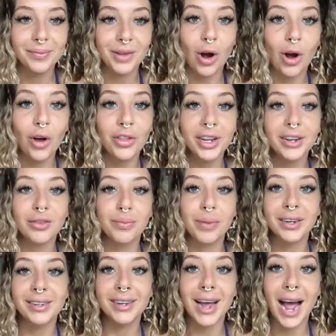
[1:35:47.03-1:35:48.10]
All that is
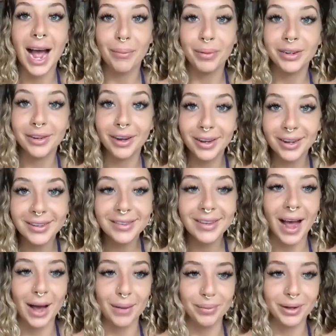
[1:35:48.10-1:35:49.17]
meant to happen does
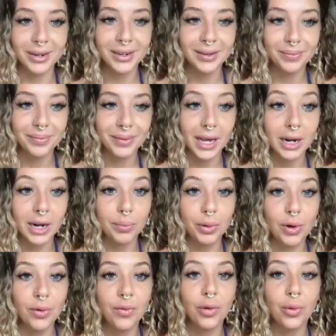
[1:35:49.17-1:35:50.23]
happen in a
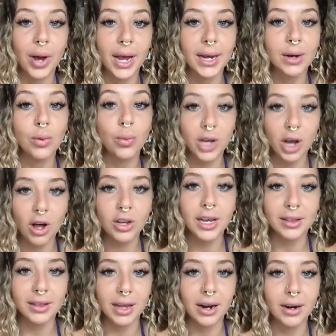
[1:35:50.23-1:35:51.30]
beautiful way. We all
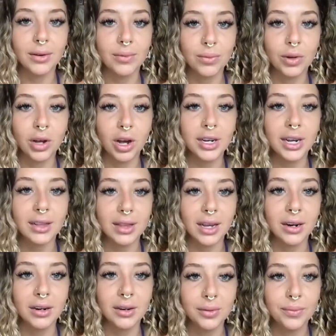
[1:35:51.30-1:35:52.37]
get there. We all get
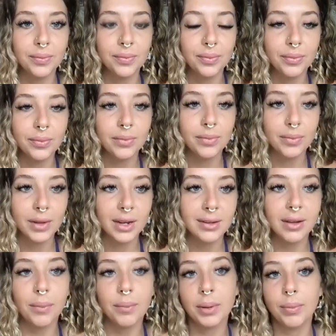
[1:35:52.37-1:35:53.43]
there.
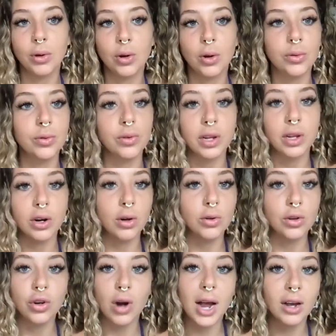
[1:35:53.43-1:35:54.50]
Some people go through their
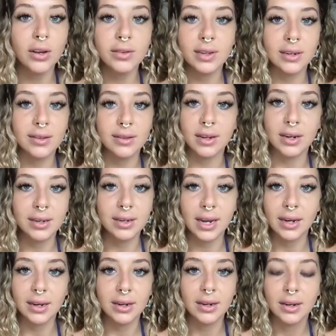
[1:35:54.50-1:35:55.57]
own trials, and it's going to
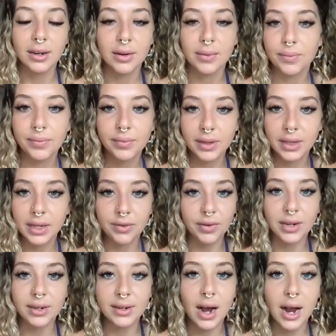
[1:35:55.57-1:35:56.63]
take
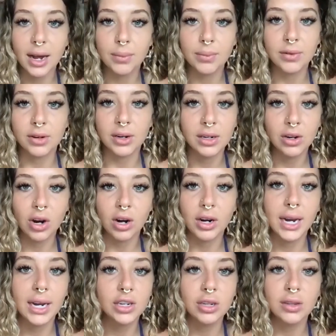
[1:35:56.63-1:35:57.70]
different times or
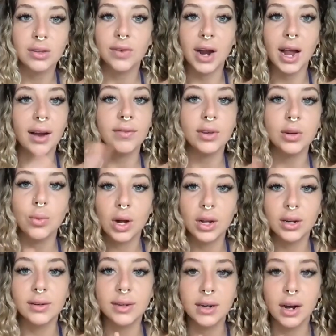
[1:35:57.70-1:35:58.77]
incarnations for
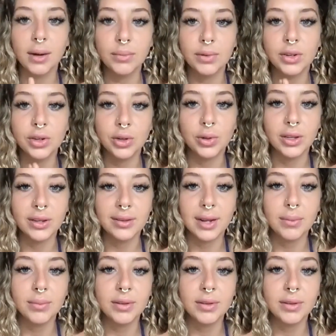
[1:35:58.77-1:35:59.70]
everyone to come to the same